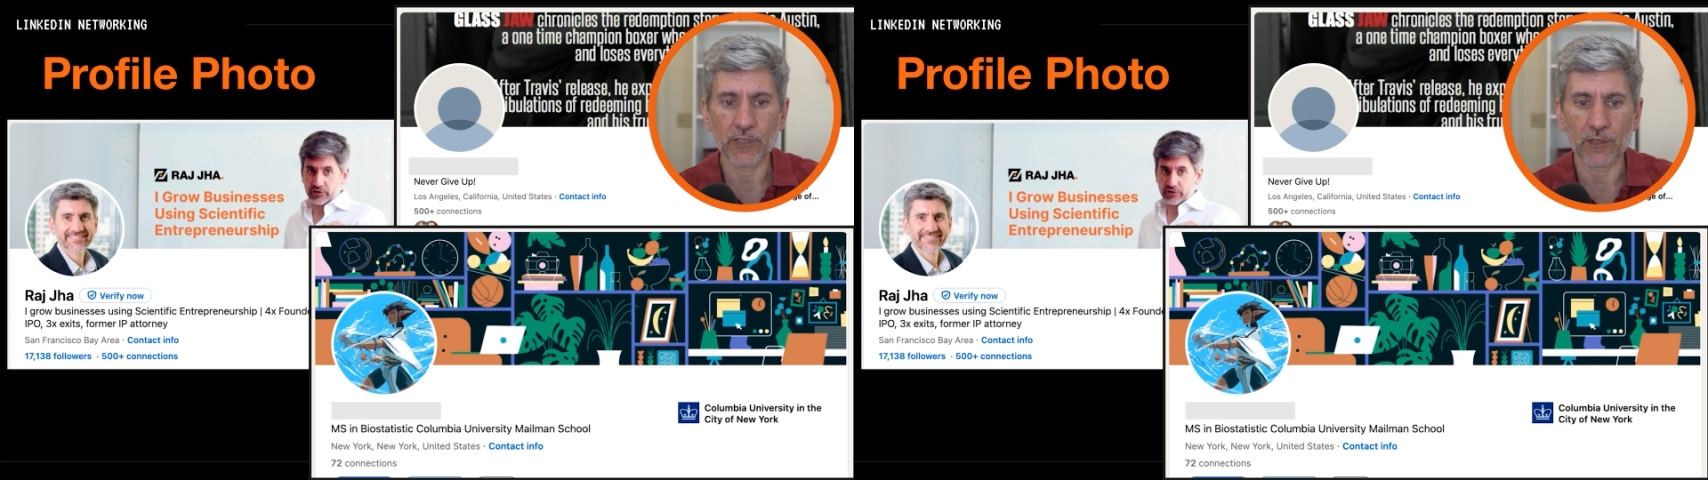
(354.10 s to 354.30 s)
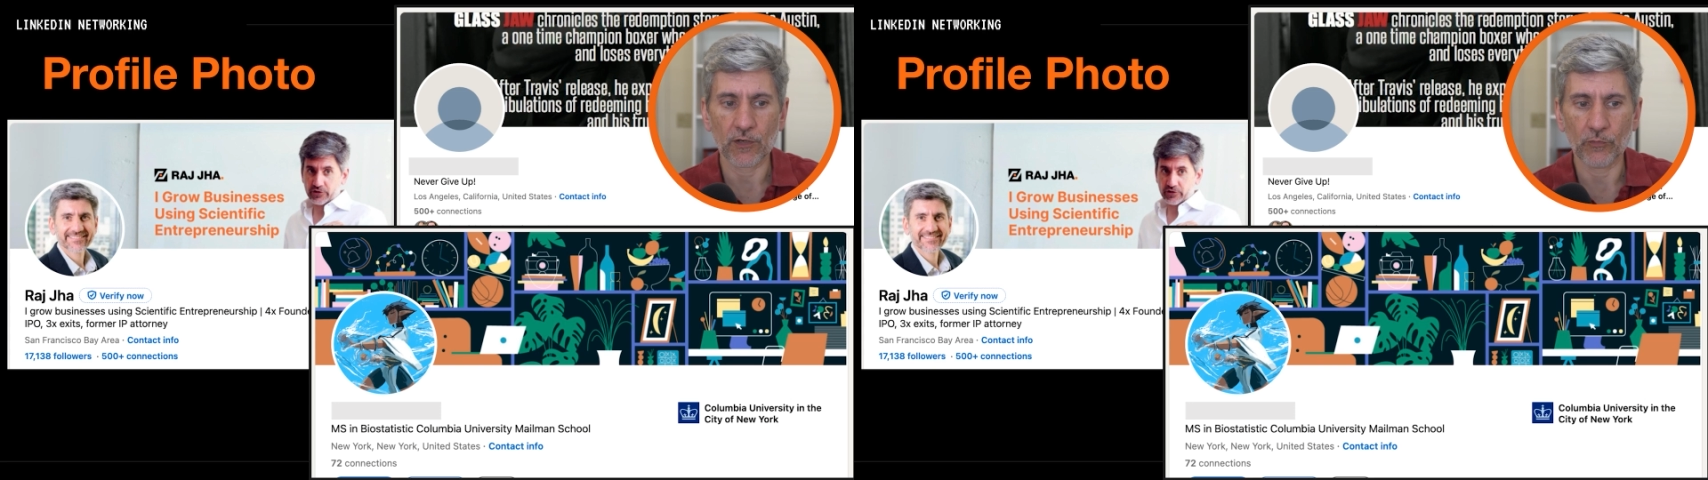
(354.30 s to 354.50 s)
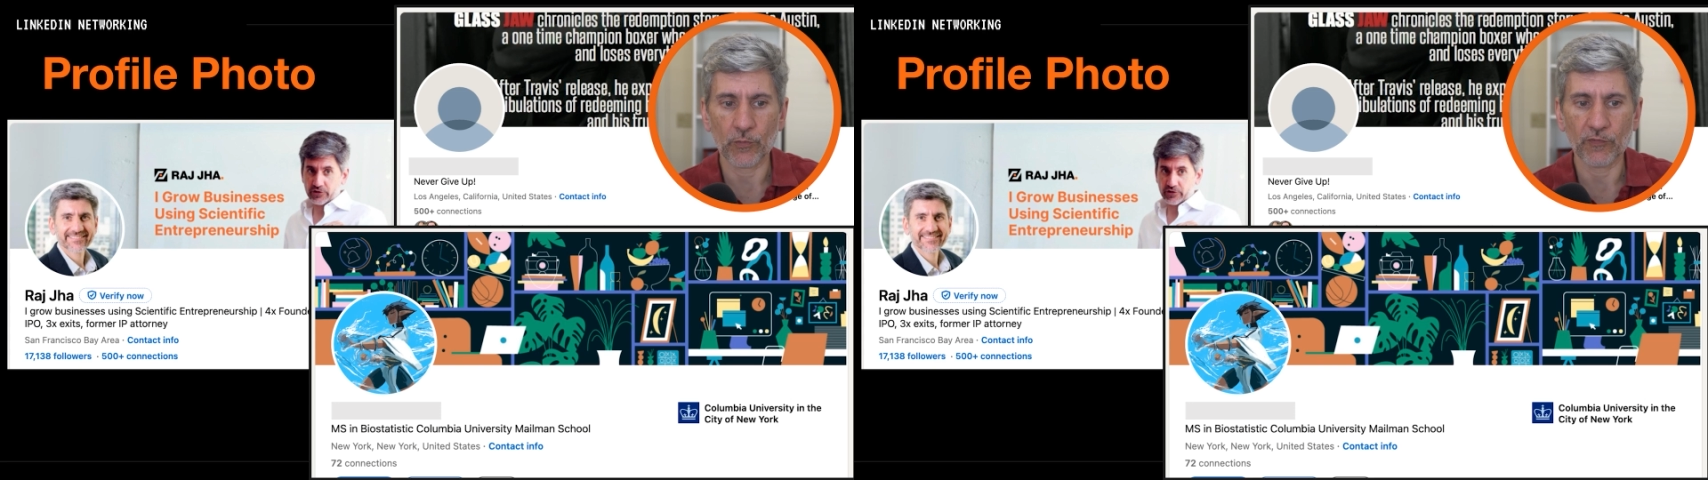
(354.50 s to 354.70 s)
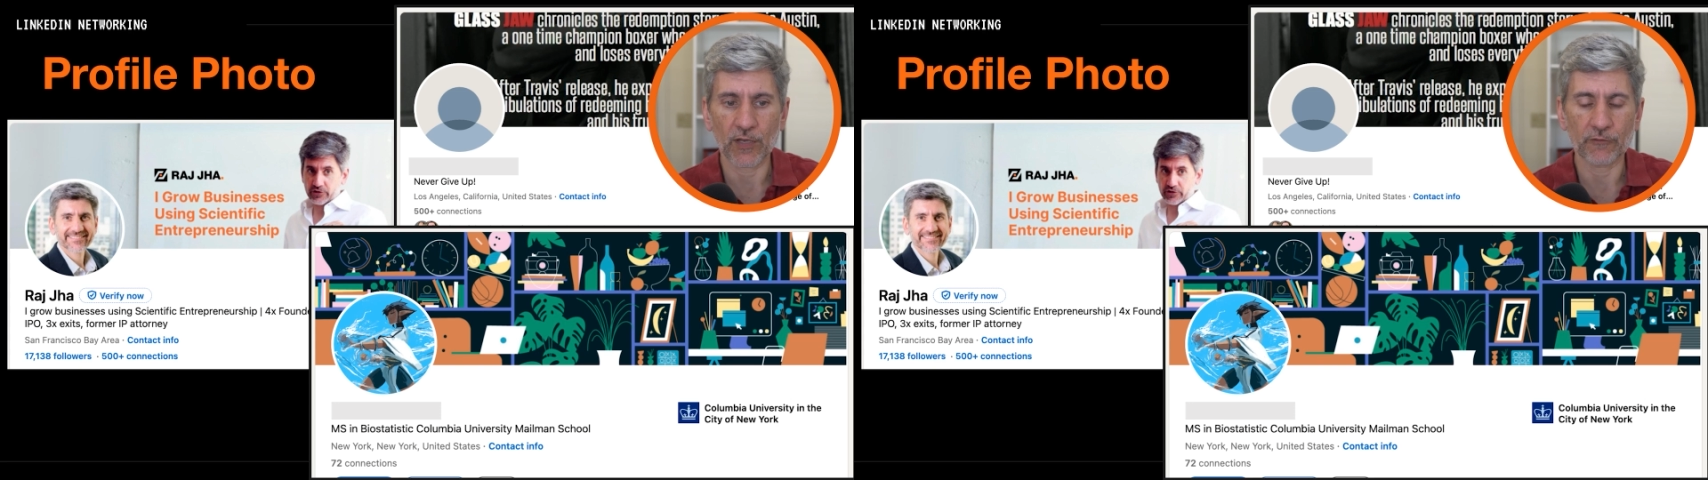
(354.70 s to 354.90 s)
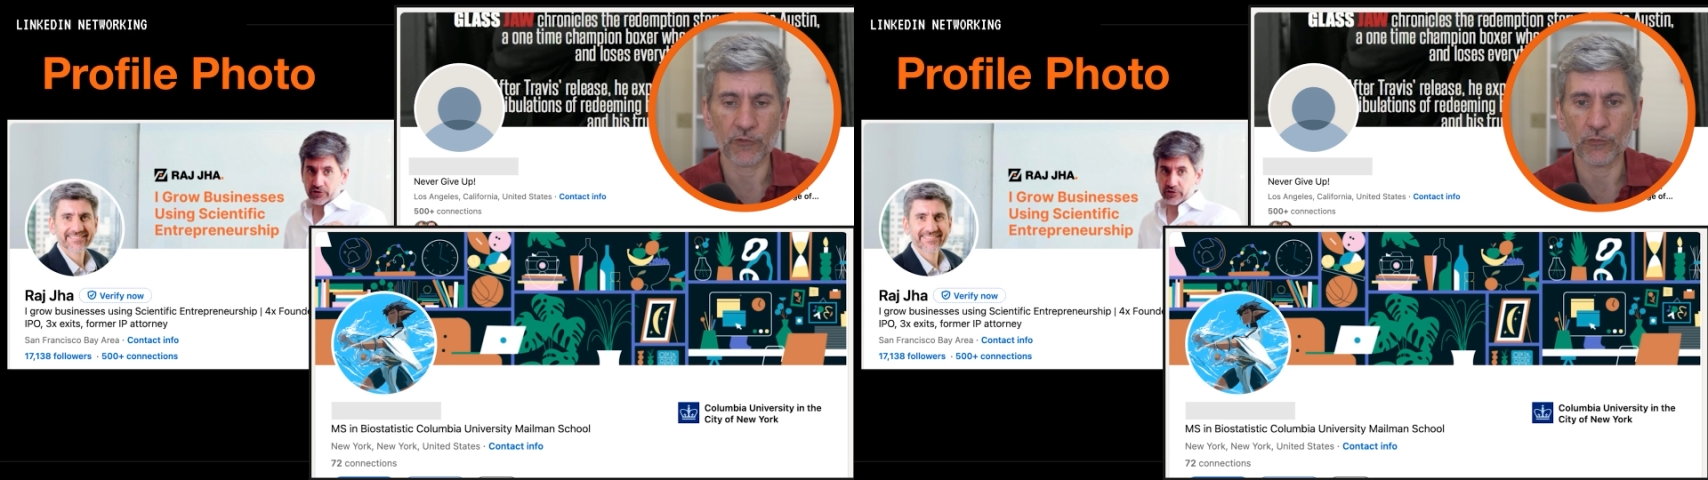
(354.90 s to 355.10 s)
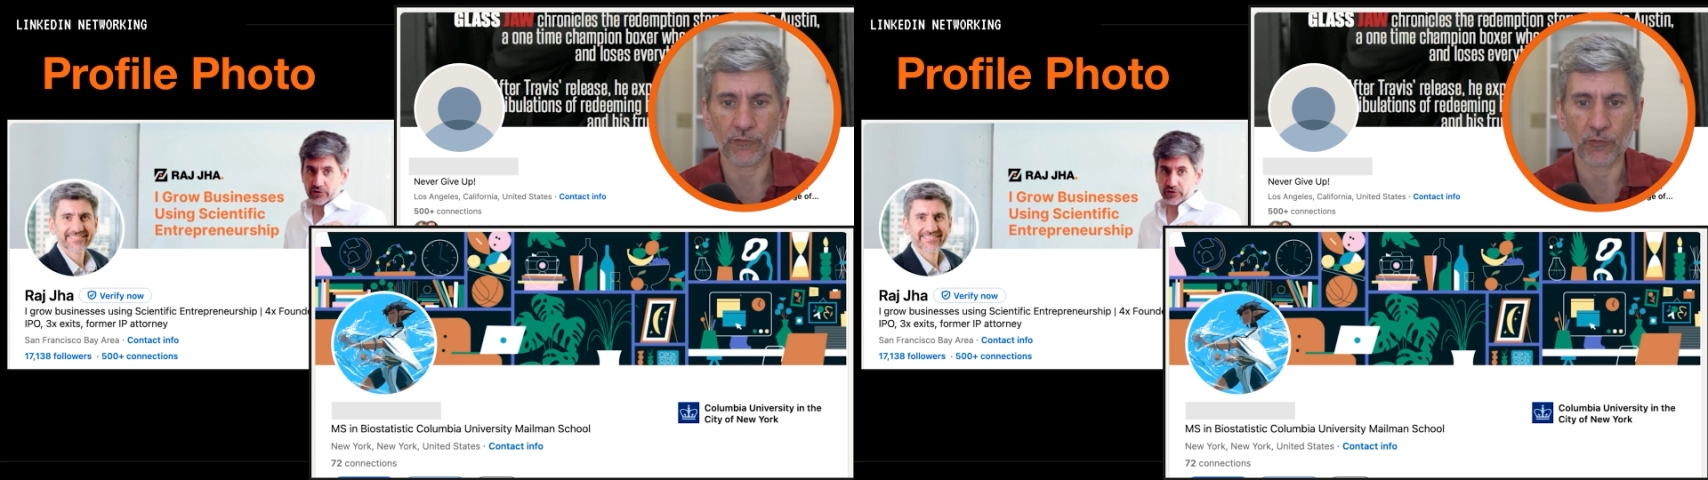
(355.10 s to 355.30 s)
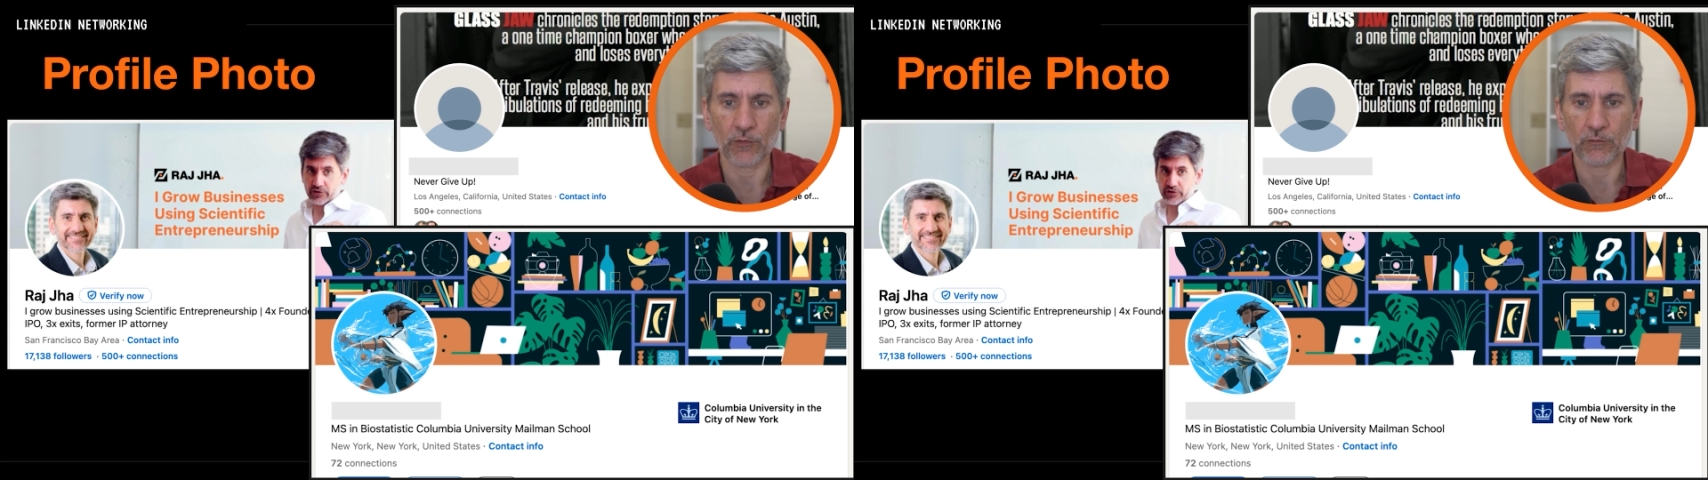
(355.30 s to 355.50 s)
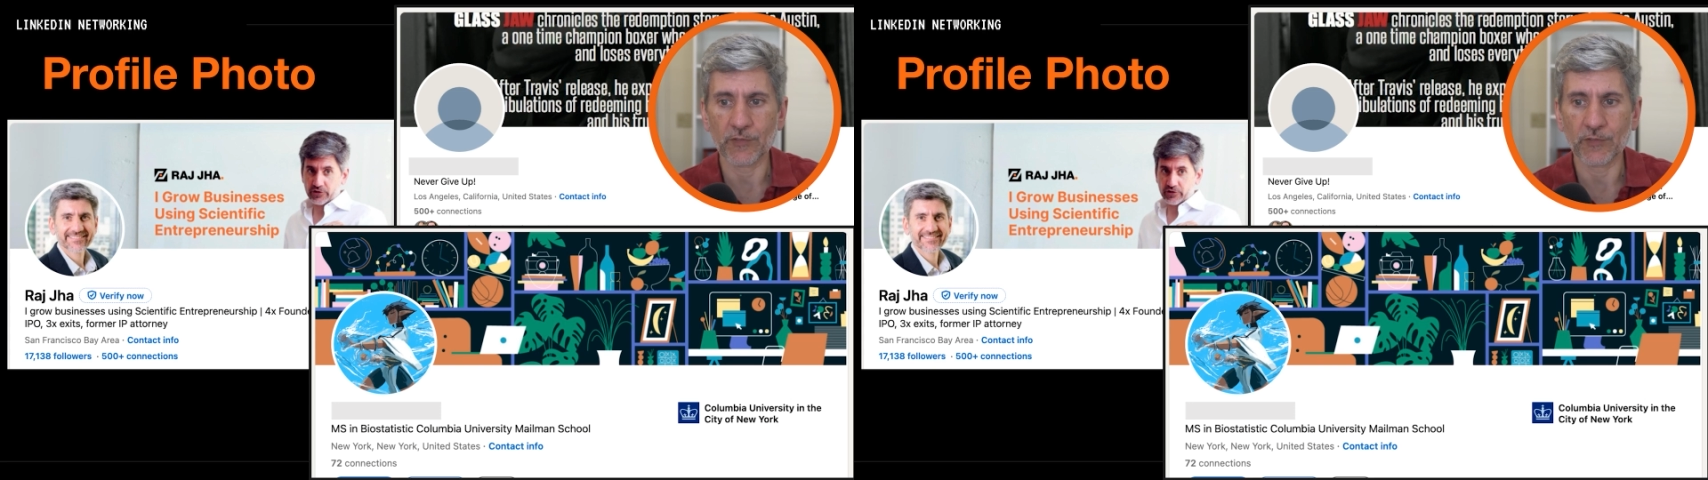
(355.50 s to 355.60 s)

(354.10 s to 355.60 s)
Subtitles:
here, we've got a few different